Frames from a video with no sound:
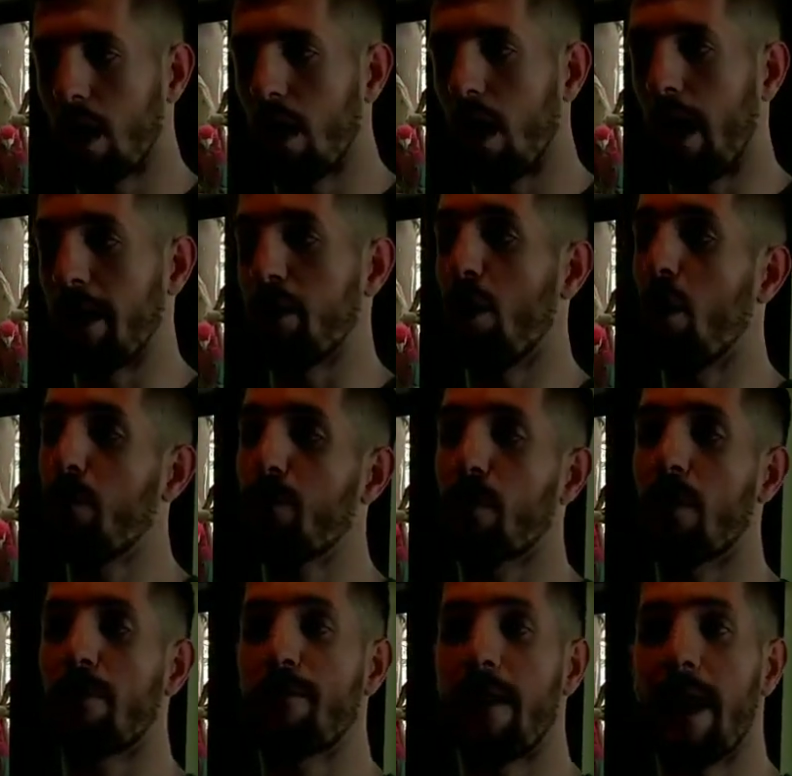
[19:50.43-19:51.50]
I know
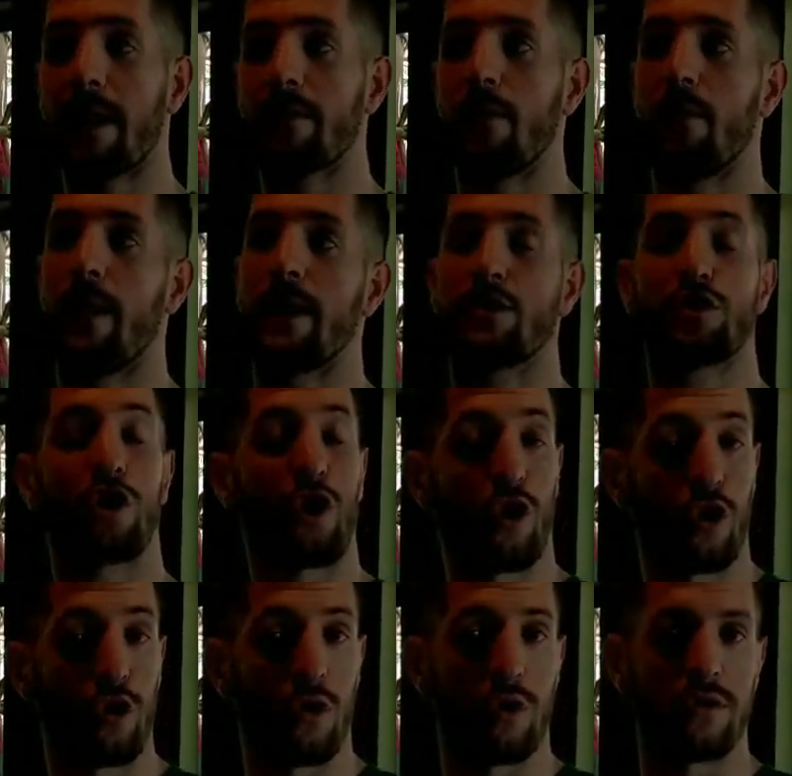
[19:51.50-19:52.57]
for a fact though that
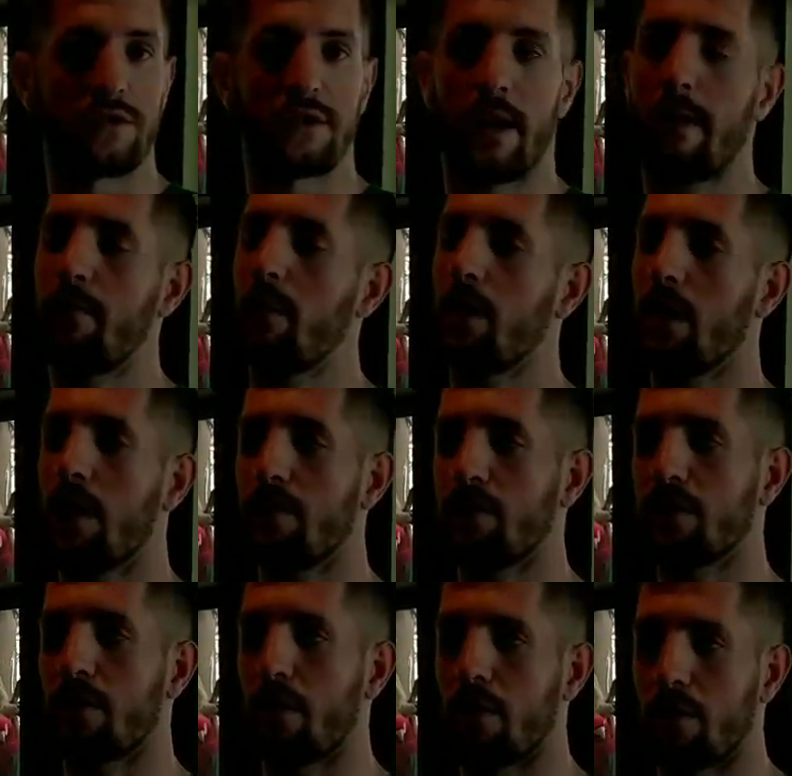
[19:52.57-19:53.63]
turtles, everyone
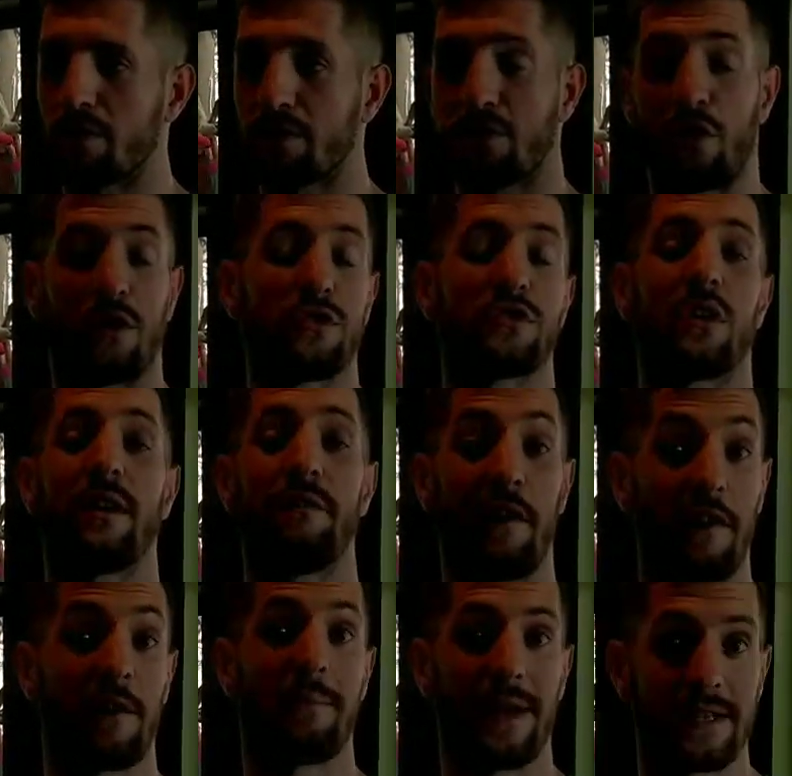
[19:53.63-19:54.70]
loves turtles. Turtles are a
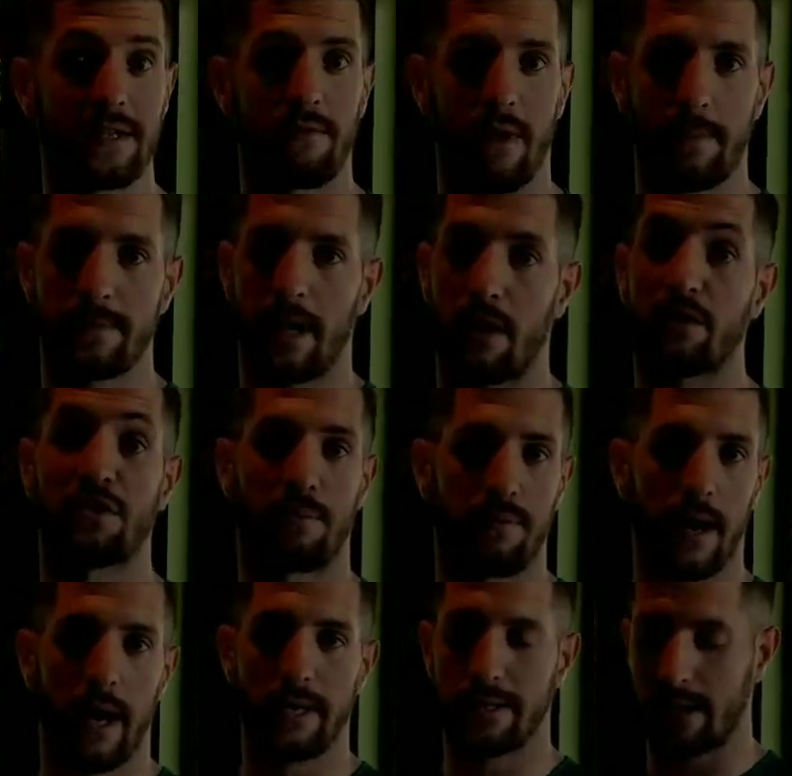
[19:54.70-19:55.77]
very messy reptile,
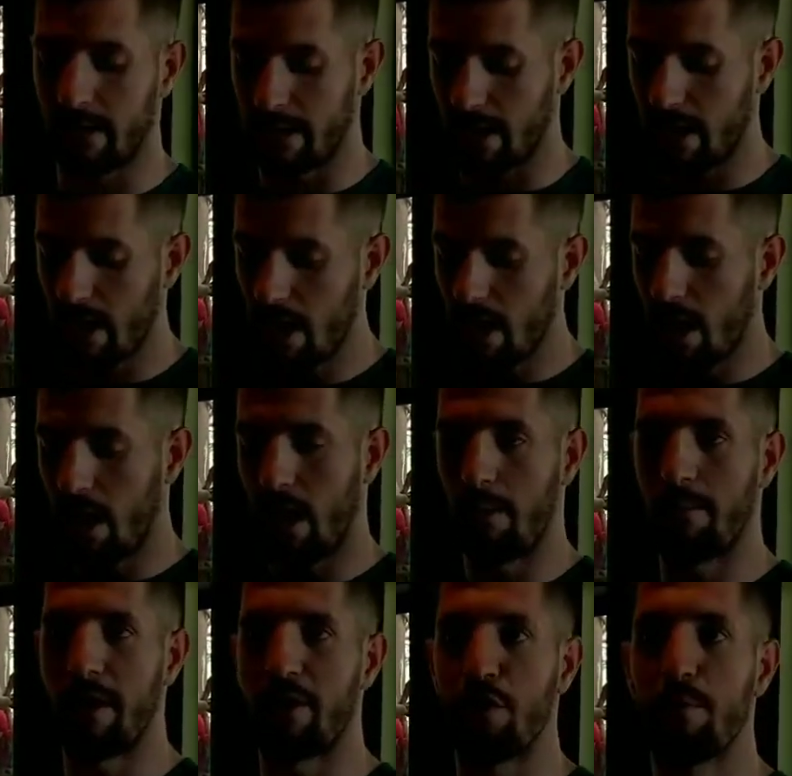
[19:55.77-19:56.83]
surprisingly.
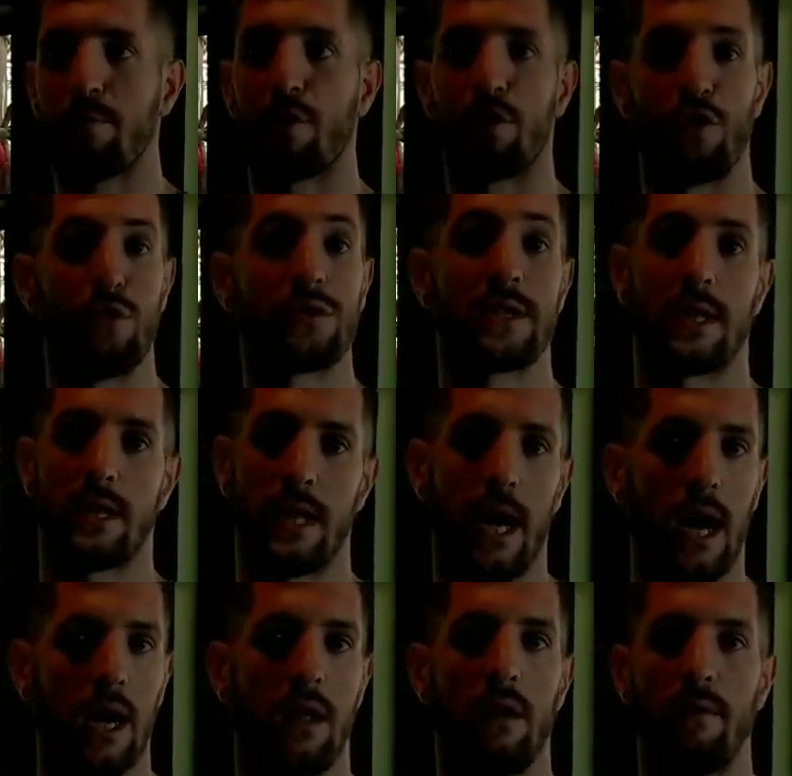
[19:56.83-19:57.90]
They do produce a
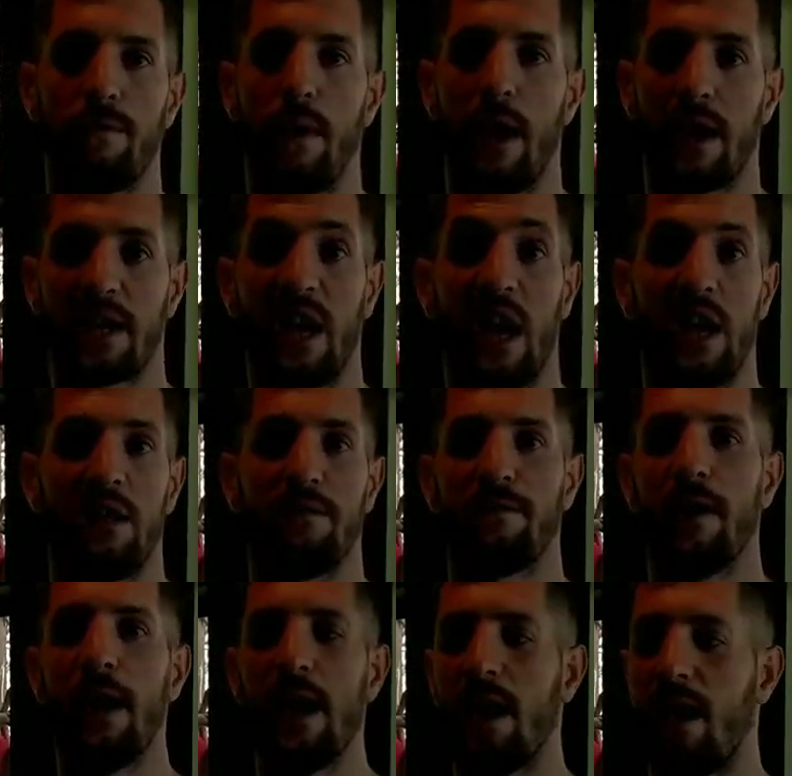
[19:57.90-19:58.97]
lot
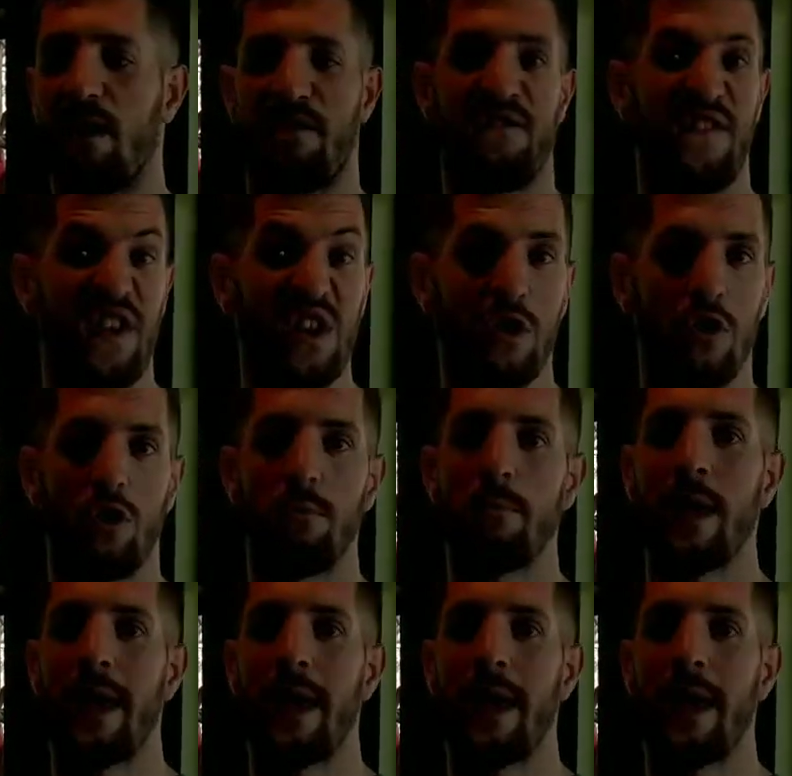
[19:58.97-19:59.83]
of film